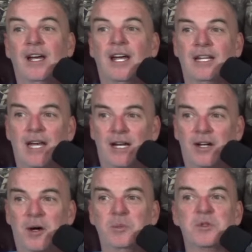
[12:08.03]
And yet it
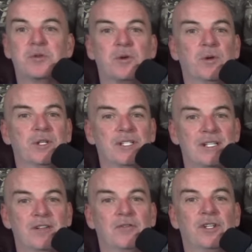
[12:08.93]
comes through his
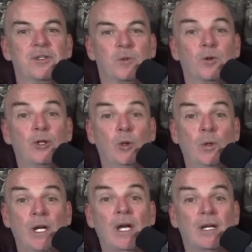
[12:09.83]
individual
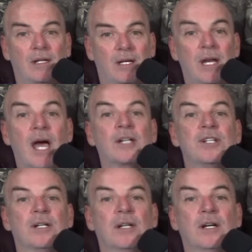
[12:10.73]
unique
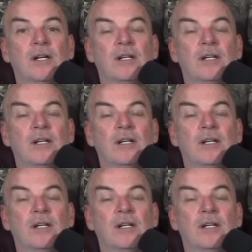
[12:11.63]
connection